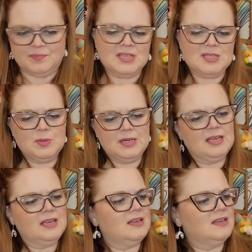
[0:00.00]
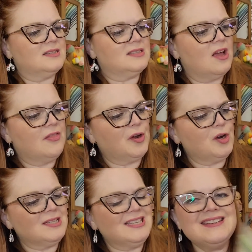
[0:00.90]
This one is
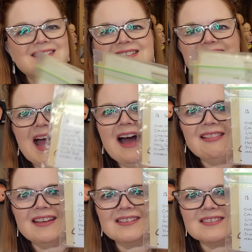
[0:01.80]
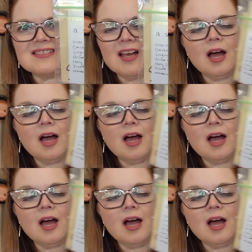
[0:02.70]
13 salads.